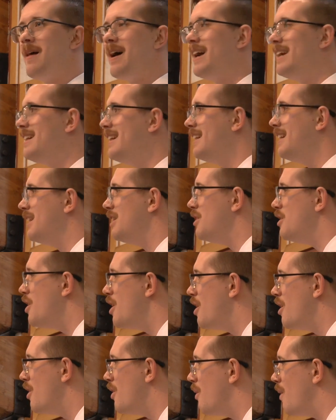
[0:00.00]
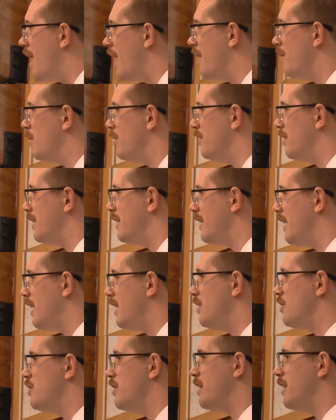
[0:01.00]
I didn't know I was
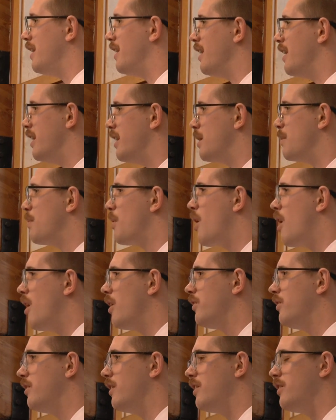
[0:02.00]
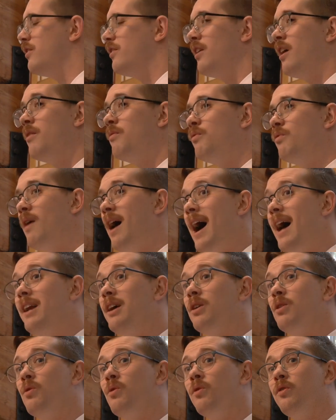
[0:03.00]
engaging in a process of
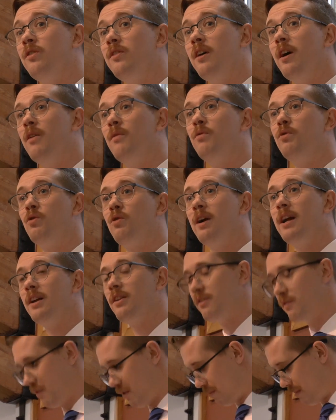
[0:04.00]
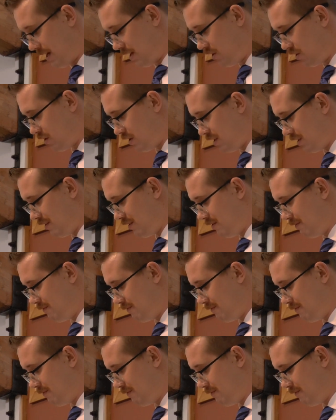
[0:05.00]
radical self-transformation.